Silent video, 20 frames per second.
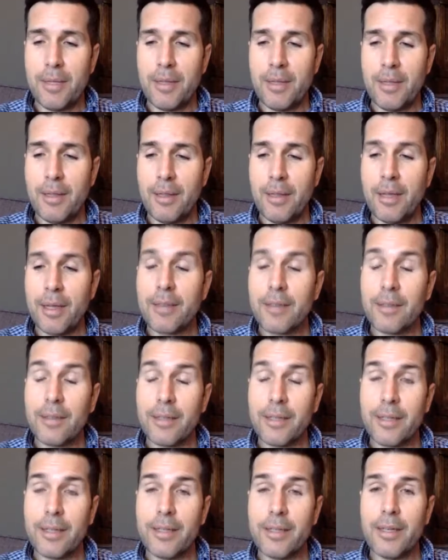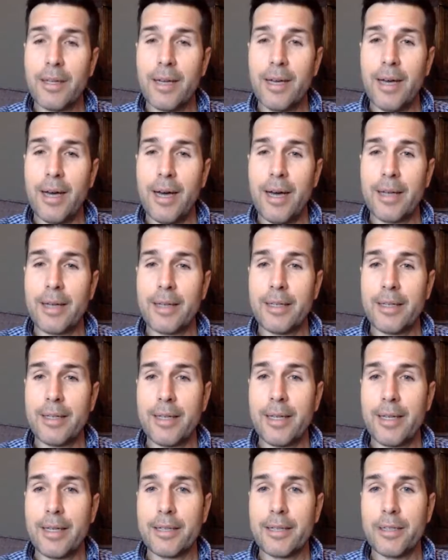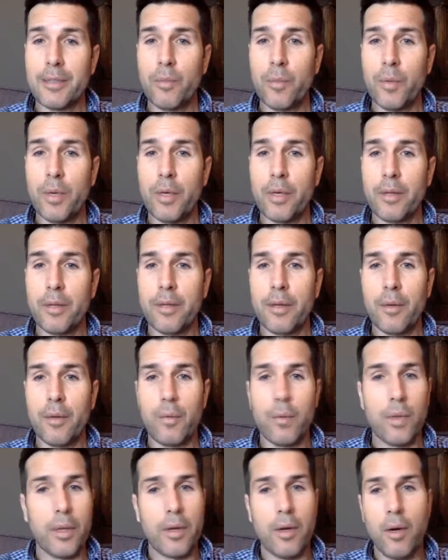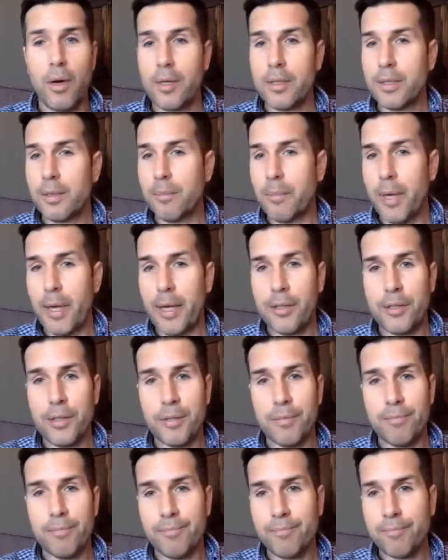Luckily, I connected with a really awesome agent